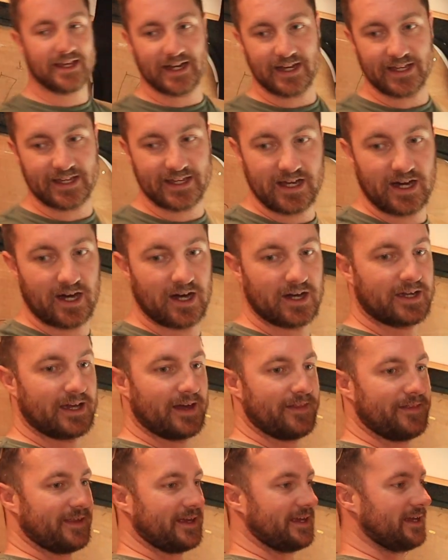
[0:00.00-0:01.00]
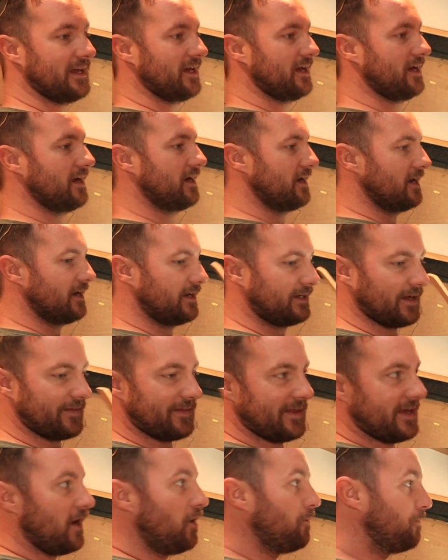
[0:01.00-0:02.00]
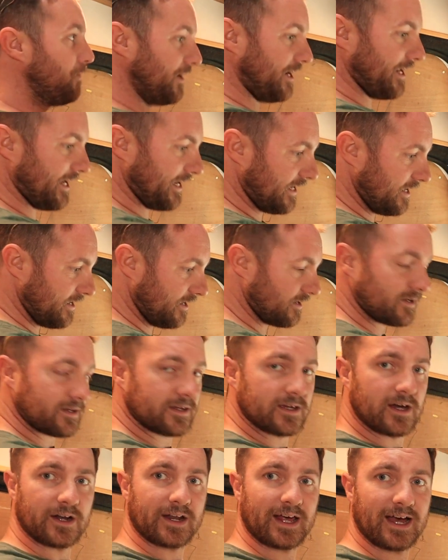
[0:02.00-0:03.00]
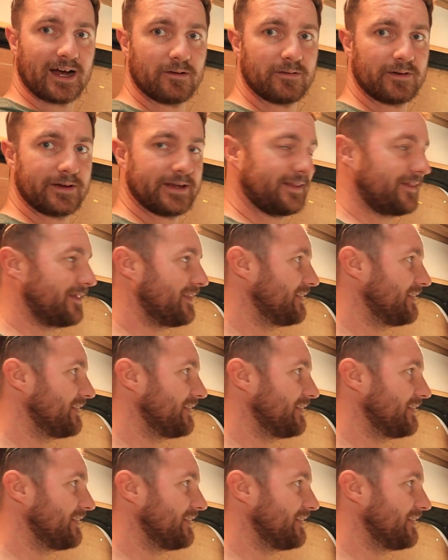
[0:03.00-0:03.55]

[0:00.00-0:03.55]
get it cut, get the opening cut out in